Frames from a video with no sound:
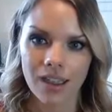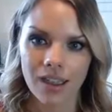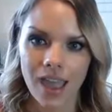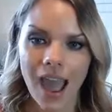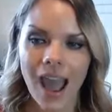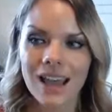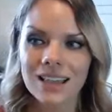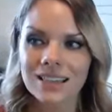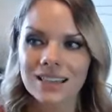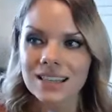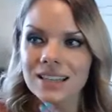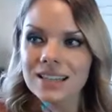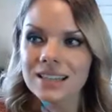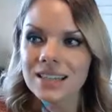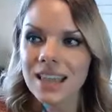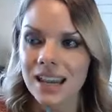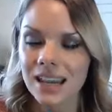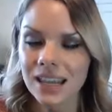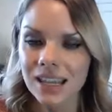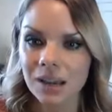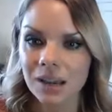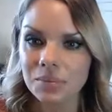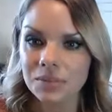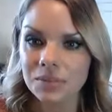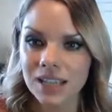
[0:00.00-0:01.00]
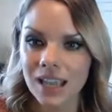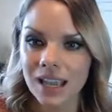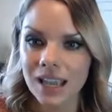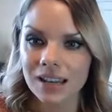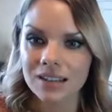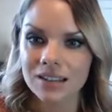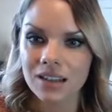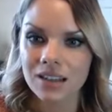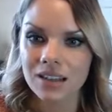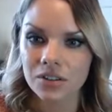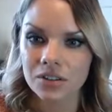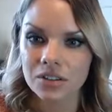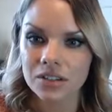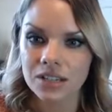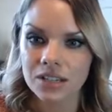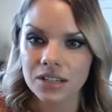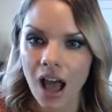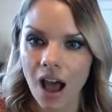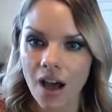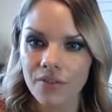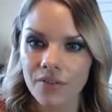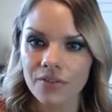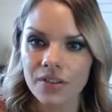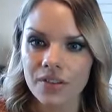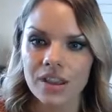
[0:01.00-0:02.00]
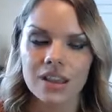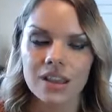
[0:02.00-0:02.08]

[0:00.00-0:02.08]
As he's getting up to get his other stuff,